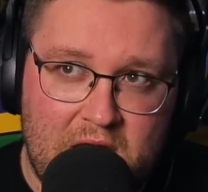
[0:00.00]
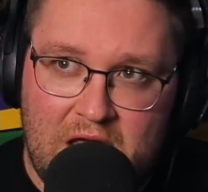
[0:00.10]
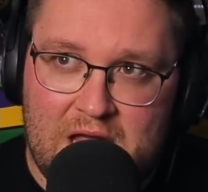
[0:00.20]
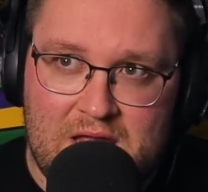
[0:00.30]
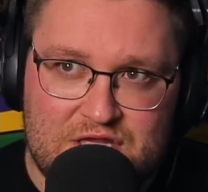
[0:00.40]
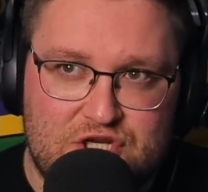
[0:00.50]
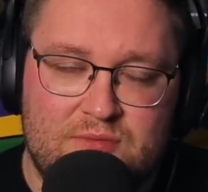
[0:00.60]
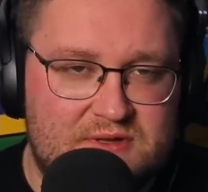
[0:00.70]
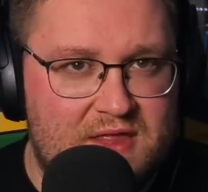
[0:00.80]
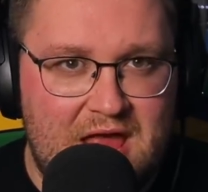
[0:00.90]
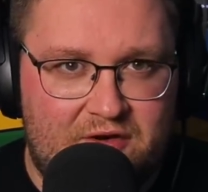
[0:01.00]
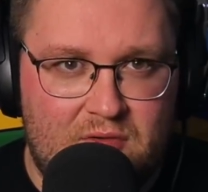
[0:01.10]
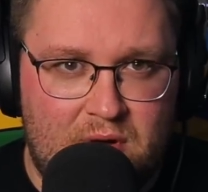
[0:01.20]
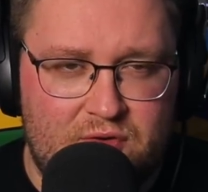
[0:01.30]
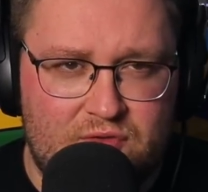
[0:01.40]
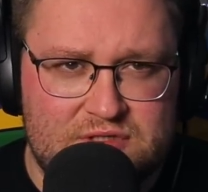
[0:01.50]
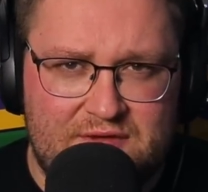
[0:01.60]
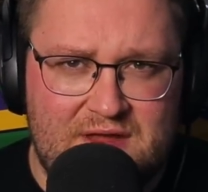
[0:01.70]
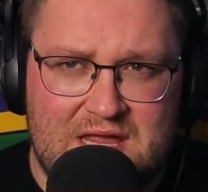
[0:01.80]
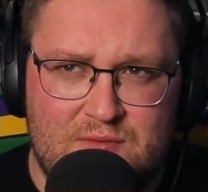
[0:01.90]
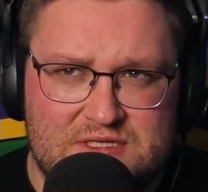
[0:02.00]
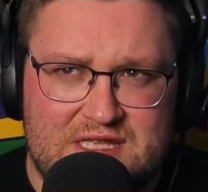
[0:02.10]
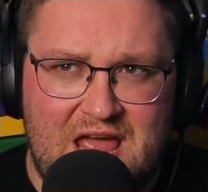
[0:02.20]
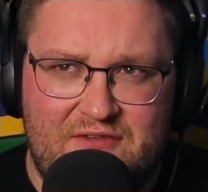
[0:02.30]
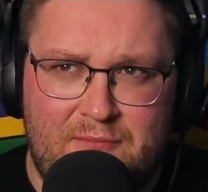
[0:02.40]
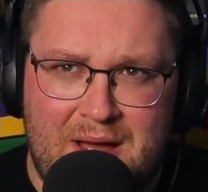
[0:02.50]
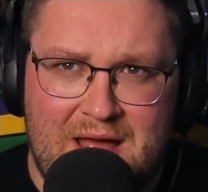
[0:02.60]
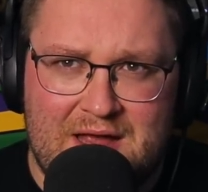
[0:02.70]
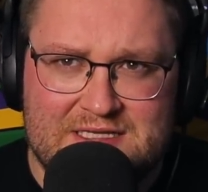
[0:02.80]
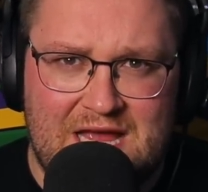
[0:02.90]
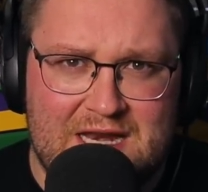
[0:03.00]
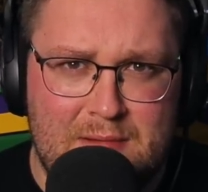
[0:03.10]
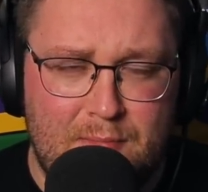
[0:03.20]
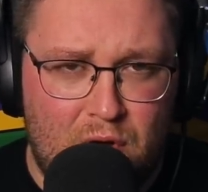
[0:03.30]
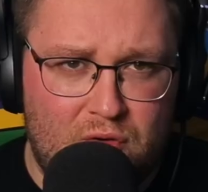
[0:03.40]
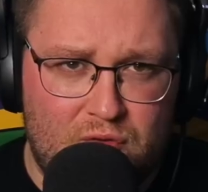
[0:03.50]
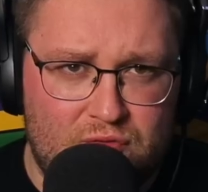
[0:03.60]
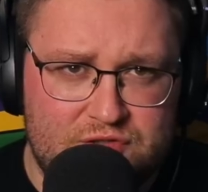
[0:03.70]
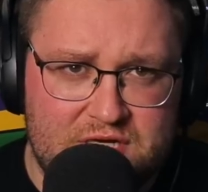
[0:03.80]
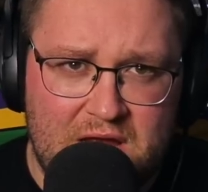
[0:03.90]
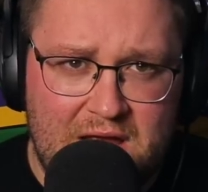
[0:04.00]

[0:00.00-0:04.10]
Uh, in terms of the Necron models, I think it was Deathmarks and the Immortals.